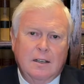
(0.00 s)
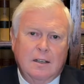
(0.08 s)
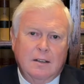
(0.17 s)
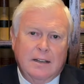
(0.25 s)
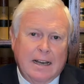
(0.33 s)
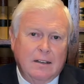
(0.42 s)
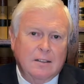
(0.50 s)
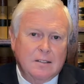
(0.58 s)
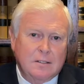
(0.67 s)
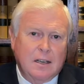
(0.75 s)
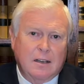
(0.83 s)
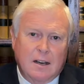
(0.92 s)
That is
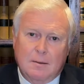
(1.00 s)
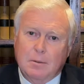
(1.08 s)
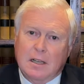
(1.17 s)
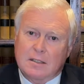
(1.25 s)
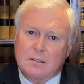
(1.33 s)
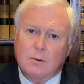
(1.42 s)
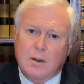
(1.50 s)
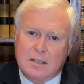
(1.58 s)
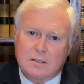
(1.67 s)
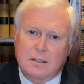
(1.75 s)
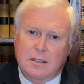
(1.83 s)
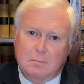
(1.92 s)
a complex
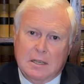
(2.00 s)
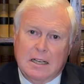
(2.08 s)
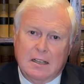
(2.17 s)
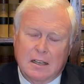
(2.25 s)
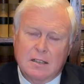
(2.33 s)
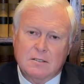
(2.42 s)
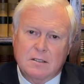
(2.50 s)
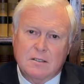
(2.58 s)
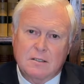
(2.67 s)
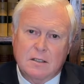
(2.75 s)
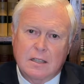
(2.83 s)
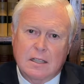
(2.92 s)
question in many
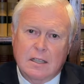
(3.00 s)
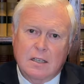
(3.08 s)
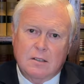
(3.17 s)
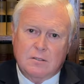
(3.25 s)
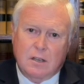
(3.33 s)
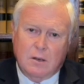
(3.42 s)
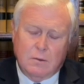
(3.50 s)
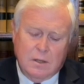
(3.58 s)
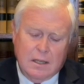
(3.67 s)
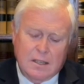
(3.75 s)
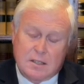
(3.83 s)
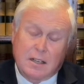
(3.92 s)
cases. So,
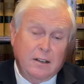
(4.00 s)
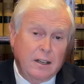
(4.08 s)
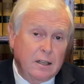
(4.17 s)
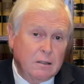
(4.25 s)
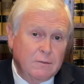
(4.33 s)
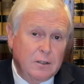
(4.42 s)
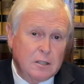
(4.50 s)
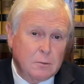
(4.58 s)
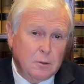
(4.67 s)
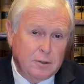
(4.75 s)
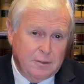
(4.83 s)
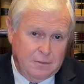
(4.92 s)
is it an
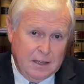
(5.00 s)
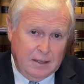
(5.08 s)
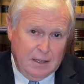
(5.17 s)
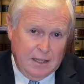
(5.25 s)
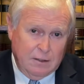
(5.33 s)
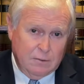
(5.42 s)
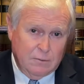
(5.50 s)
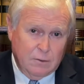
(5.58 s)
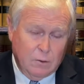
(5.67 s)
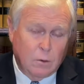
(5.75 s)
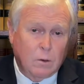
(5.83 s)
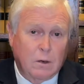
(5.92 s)
individual defendant
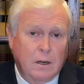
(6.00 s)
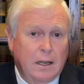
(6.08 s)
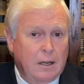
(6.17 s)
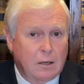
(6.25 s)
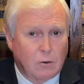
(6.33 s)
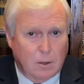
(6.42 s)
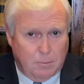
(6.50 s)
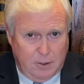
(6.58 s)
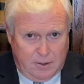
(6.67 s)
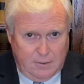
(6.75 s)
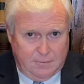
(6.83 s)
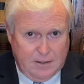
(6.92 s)
or a corporate
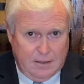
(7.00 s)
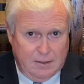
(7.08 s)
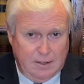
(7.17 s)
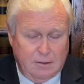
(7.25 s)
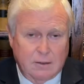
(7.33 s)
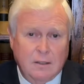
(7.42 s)
defendant?